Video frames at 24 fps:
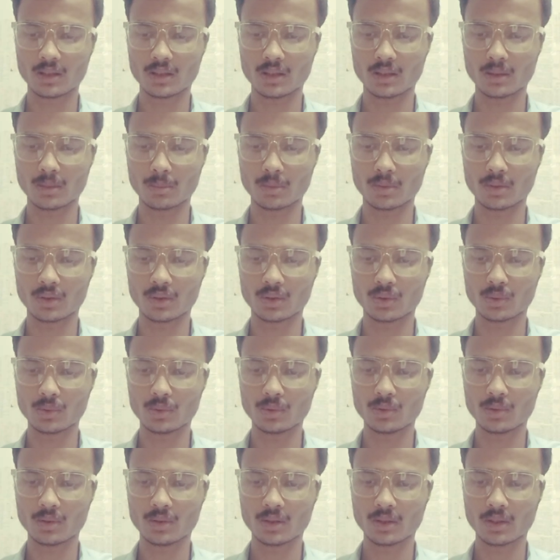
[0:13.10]
Number
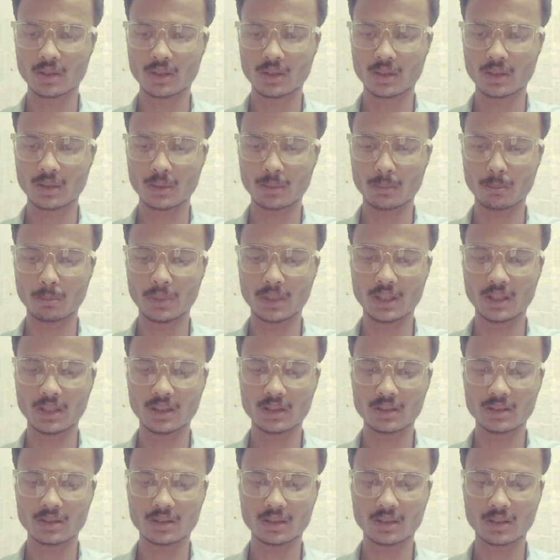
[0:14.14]
2.
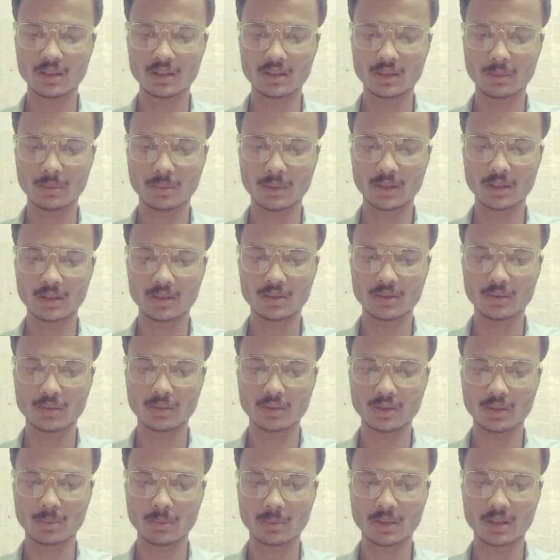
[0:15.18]
Bering Strait separates
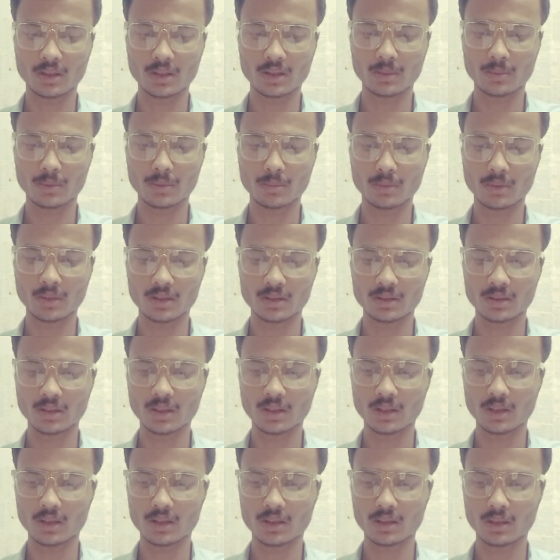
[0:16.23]
North America from
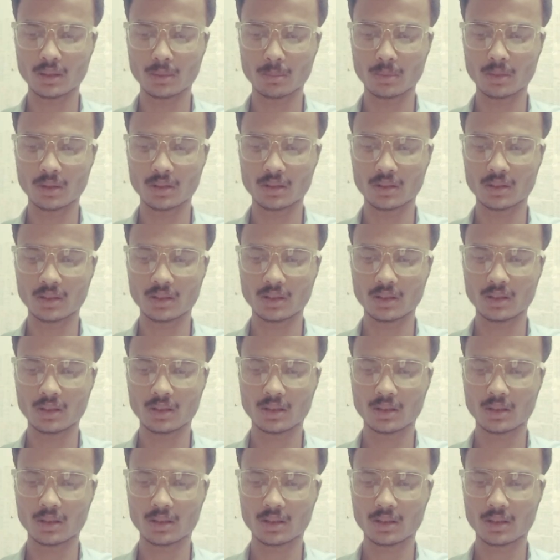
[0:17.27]
Russia. Number 3.
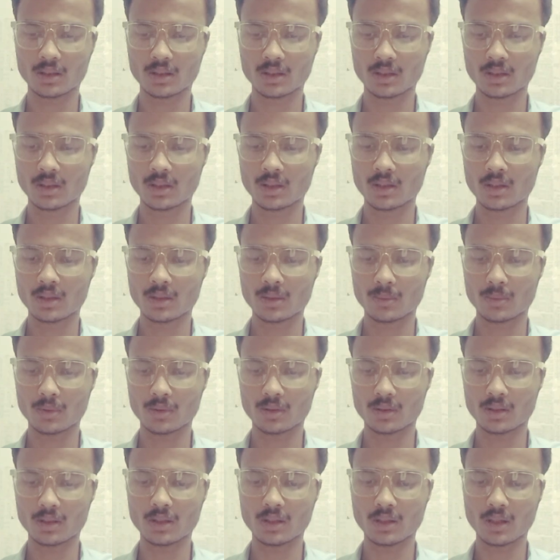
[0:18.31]

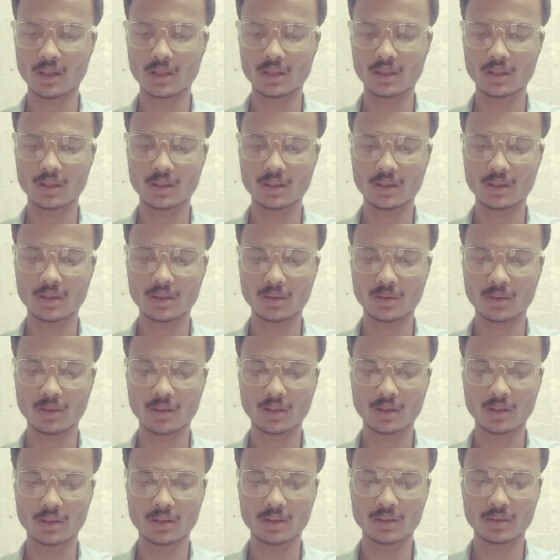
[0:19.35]
49° north
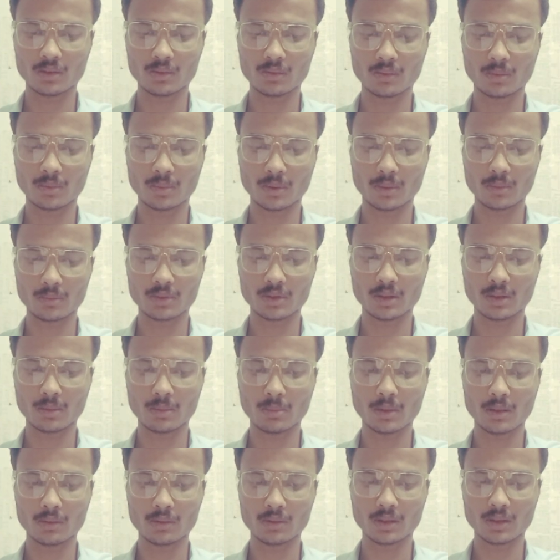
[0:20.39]
latitude forms the
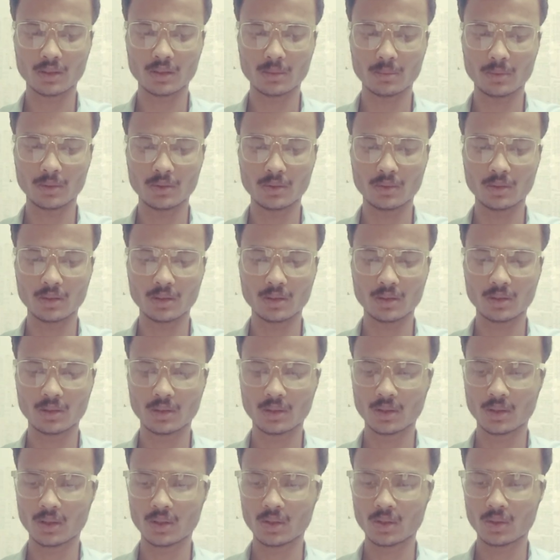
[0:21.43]
boundary between
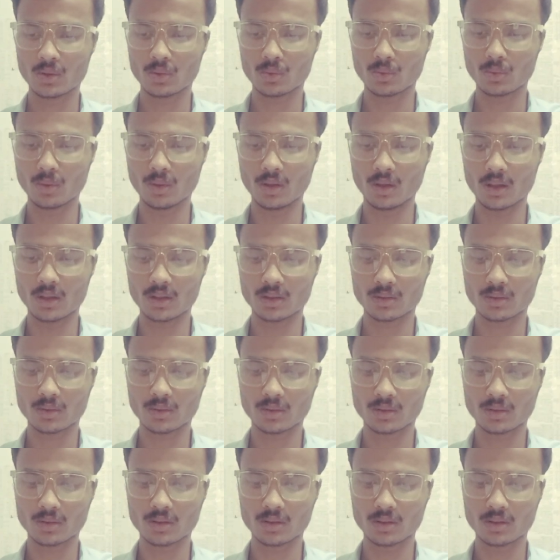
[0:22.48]
two large
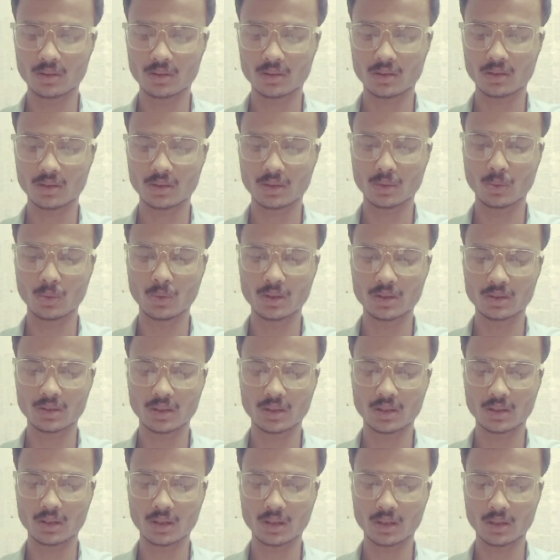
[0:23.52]
countries,
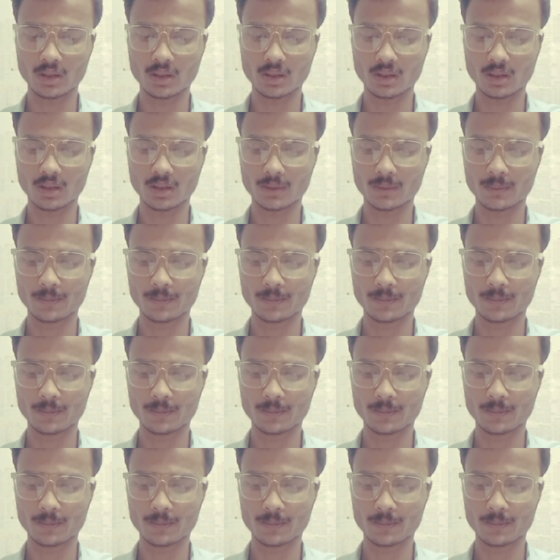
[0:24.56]
USA and Canada.